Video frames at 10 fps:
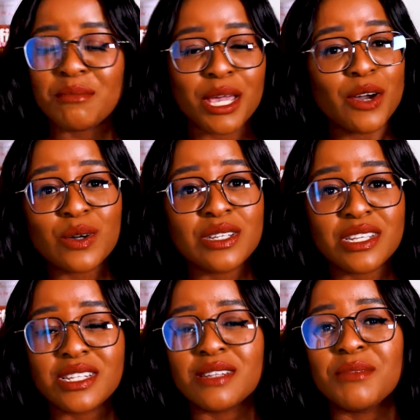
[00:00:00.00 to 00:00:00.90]
my
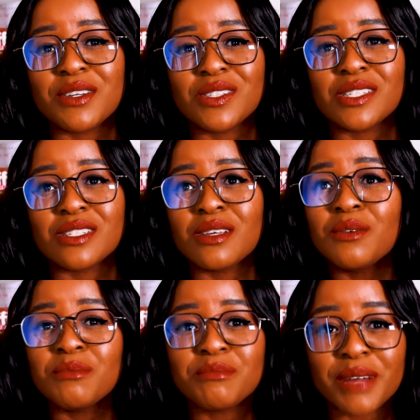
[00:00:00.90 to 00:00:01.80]
content, because
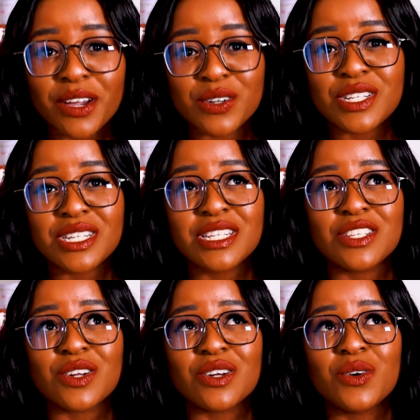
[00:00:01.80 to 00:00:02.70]
my content
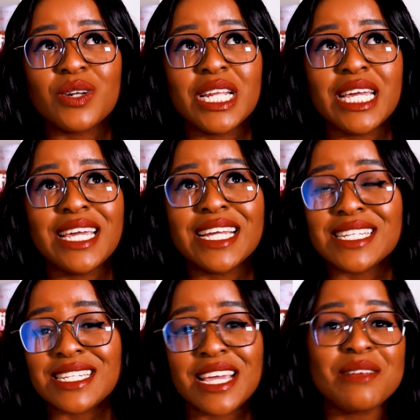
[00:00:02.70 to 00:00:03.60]
is not only
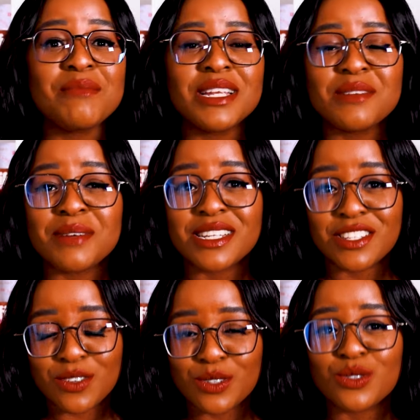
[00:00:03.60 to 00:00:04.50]
entertainment, but
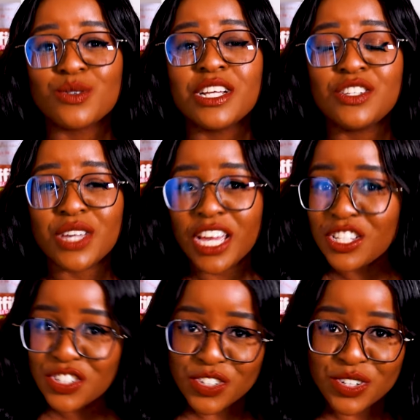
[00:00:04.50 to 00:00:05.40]
it's also
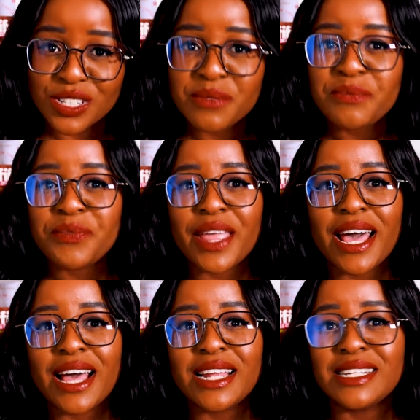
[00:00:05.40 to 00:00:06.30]
educational.
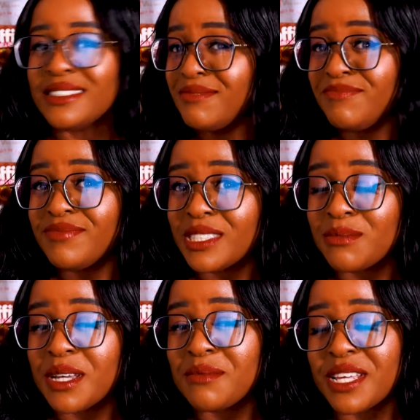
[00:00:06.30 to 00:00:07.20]
And
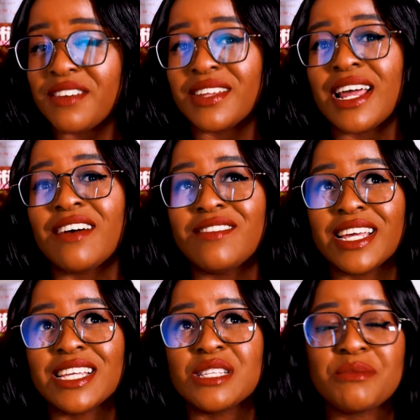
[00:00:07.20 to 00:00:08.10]
sometimes I even have
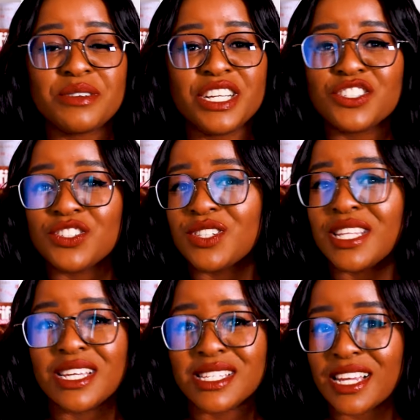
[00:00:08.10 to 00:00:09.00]
like inspirational
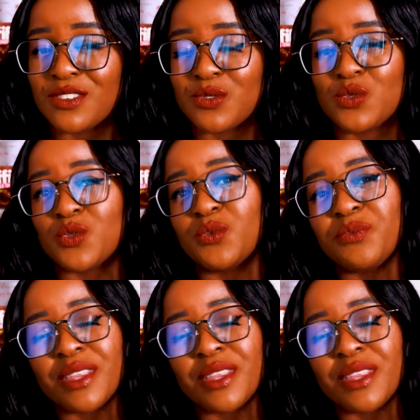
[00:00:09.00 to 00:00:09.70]
things I do to